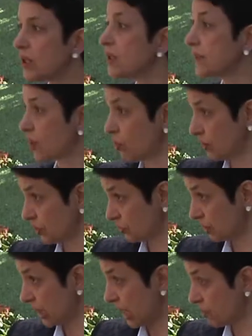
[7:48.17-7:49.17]
They go into
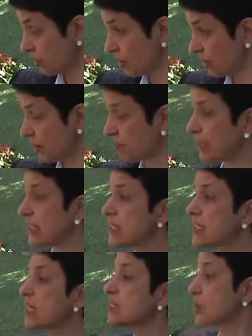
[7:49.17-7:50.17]
the library.
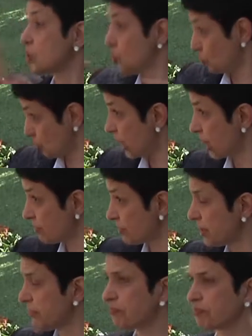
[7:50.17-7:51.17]
Petnica has a huge
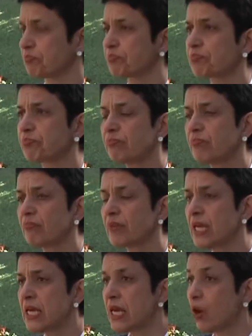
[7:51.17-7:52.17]
library.
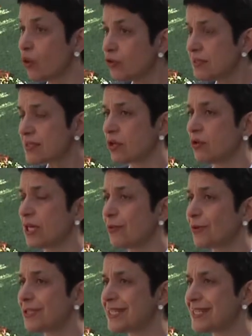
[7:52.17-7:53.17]
Also,
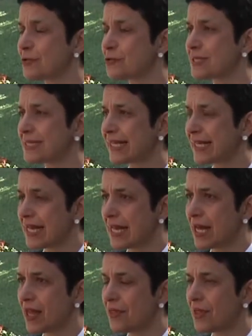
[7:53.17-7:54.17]
what is interesting,
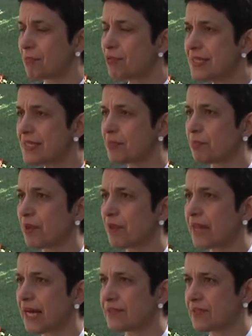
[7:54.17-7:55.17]
uh, the principle
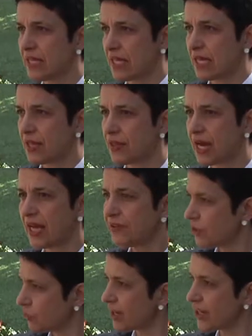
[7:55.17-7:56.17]
that the
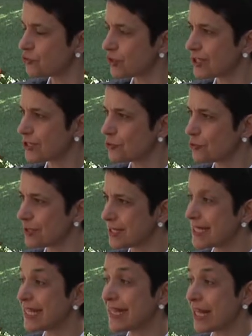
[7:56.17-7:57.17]
undergraduate
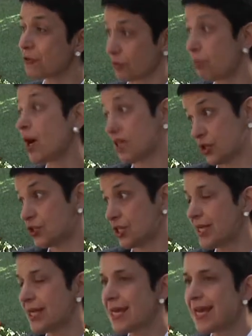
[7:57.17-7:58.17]
students in
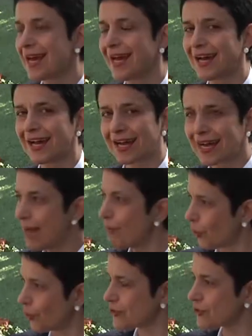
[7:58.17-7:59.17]
anthropology uh,
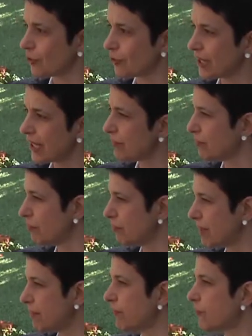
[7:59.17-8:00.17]
come also, like
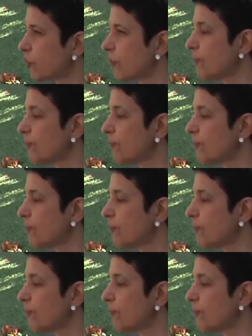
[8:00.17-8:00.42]
maybe four or